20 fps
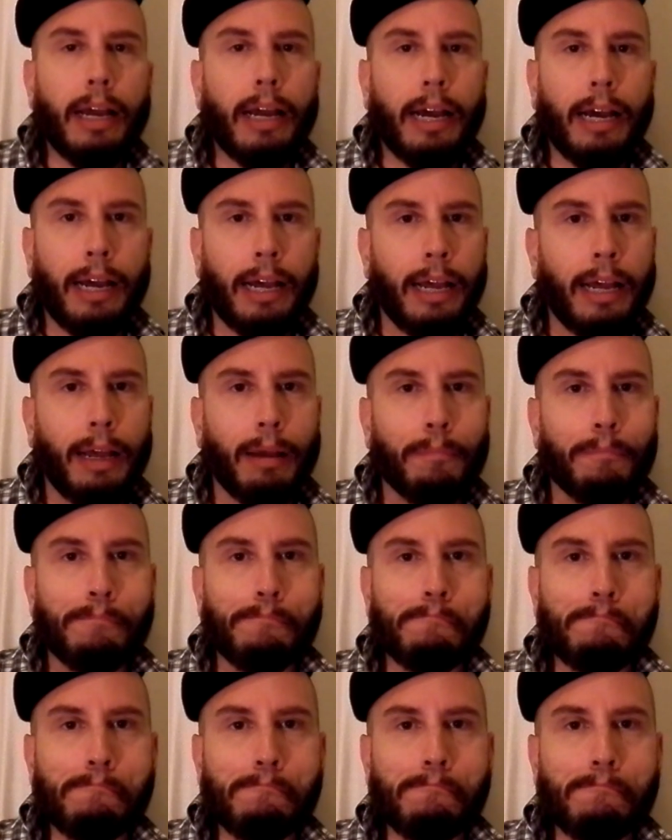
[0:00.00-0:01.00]

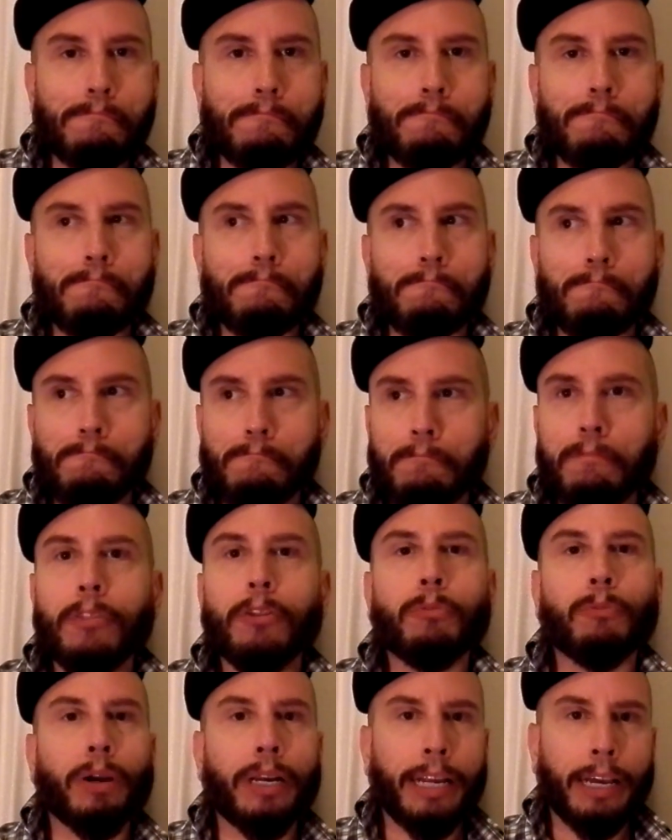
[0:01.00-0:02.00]

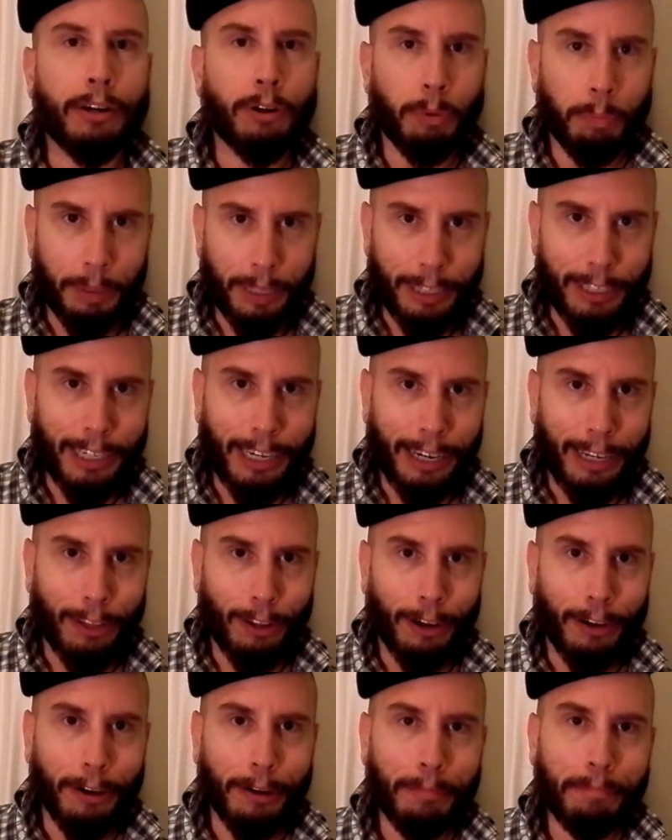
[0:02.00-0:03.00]
why not open the
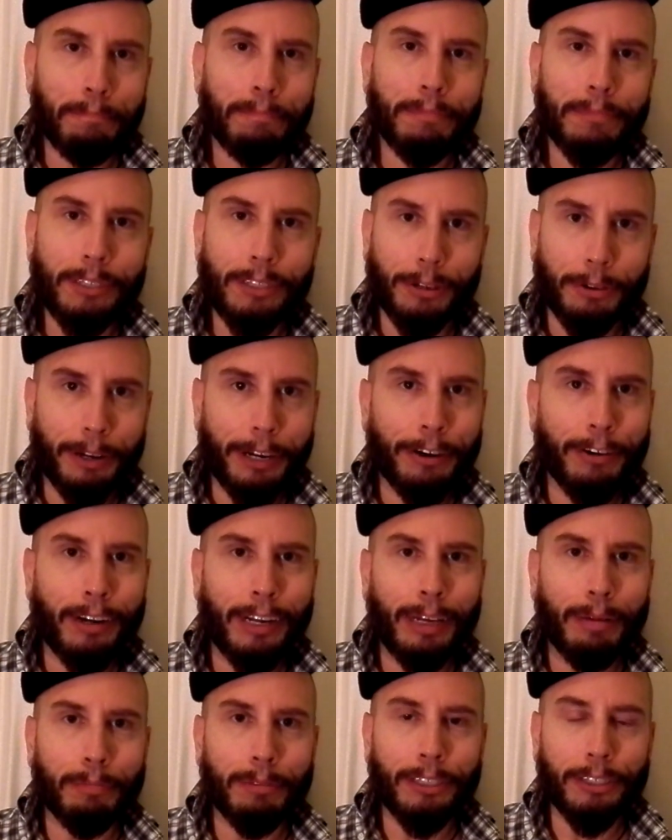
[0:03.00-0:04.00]
dialogue? So here I
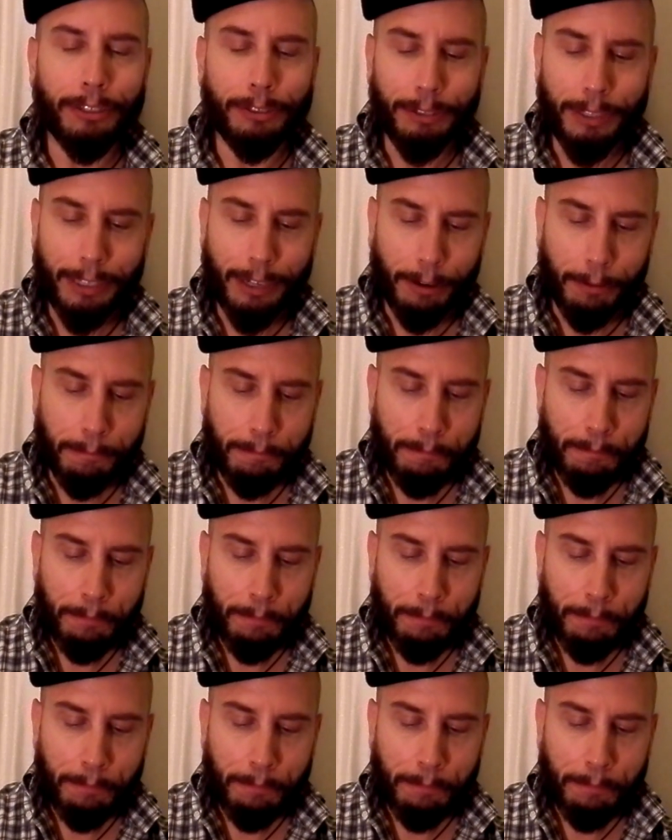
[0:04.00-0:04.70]
am to do so.